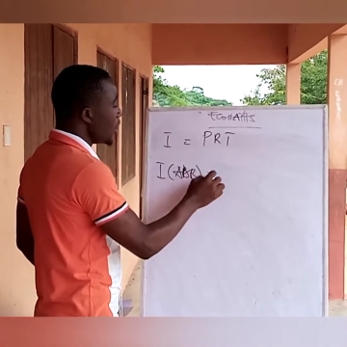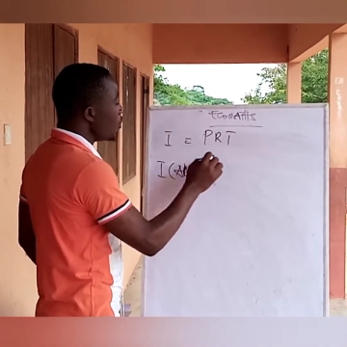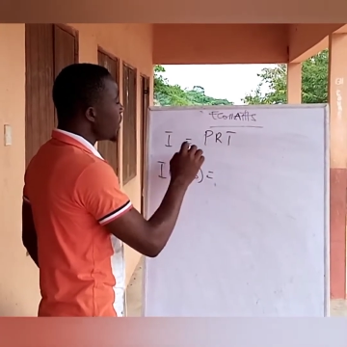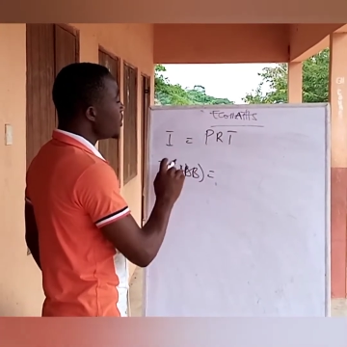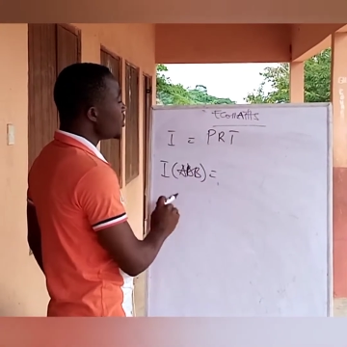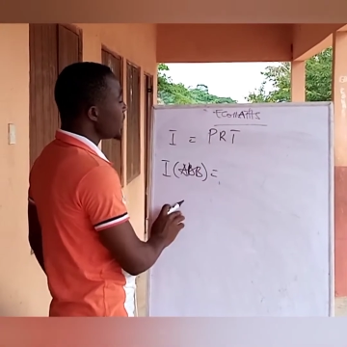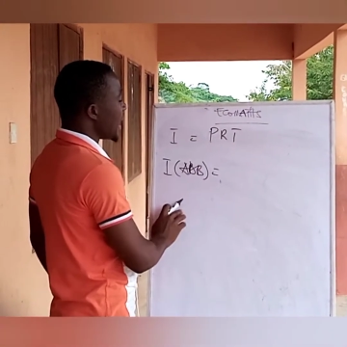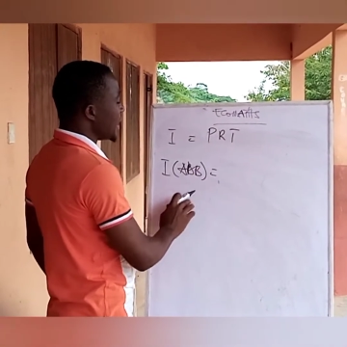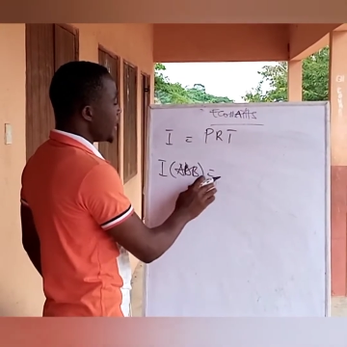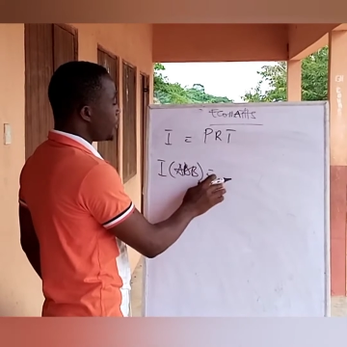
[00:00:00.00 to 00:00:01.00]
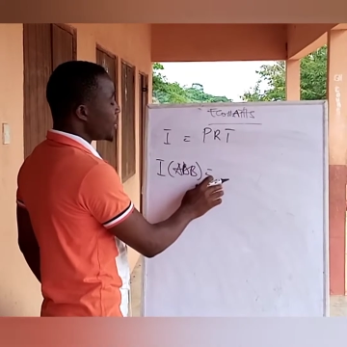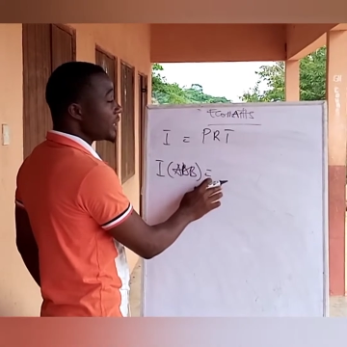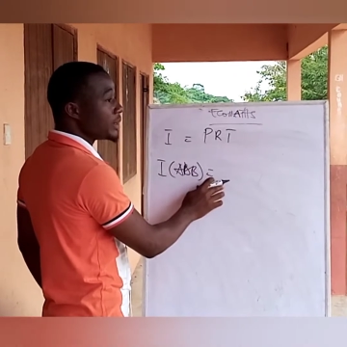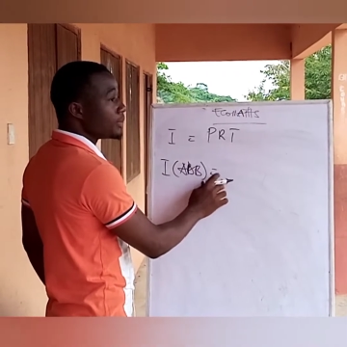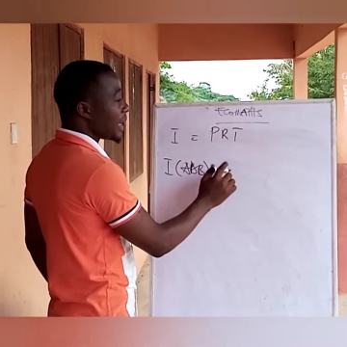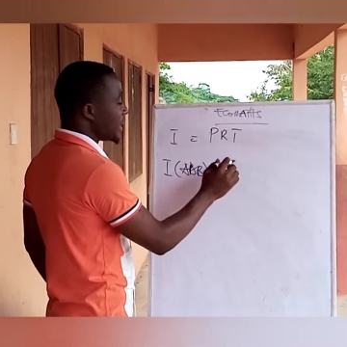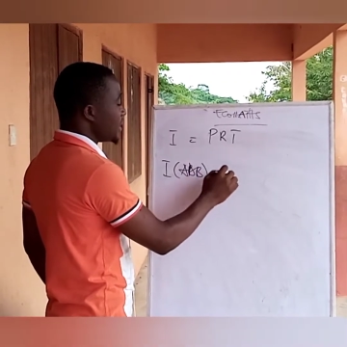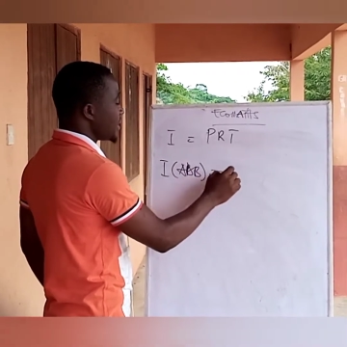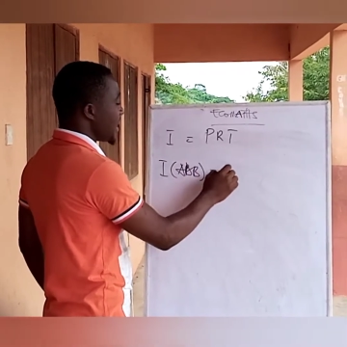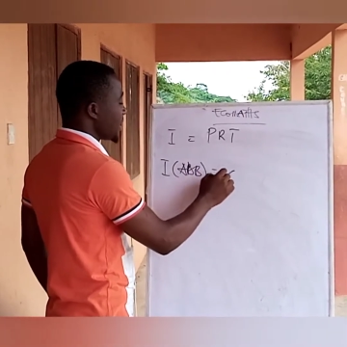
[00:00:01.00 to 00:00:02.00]
we know that the principal
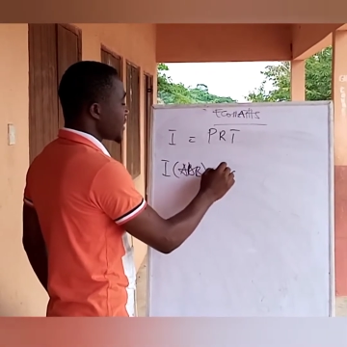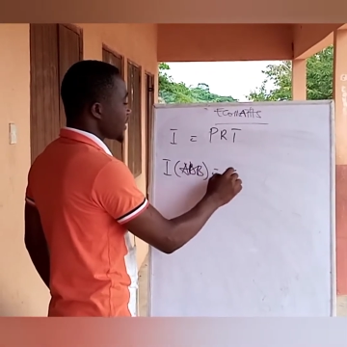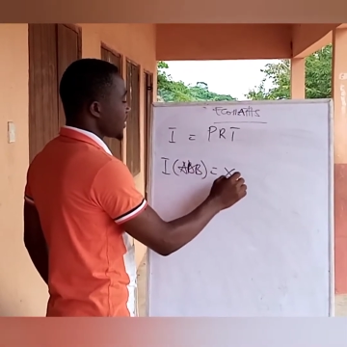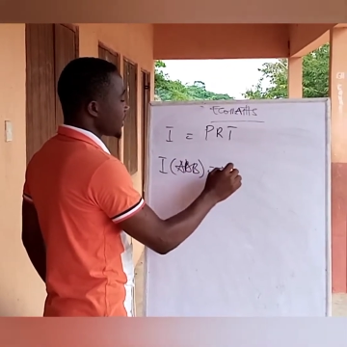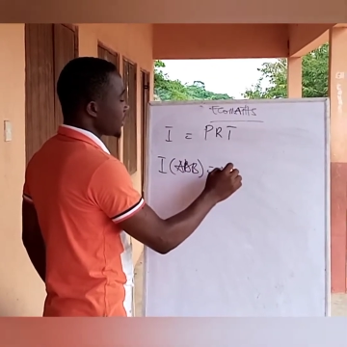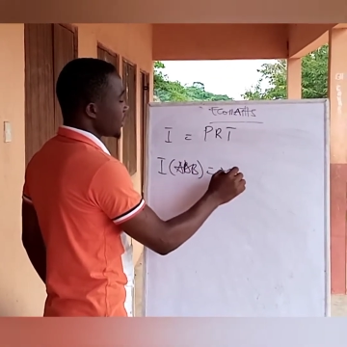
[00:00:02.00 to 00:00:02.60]
is X,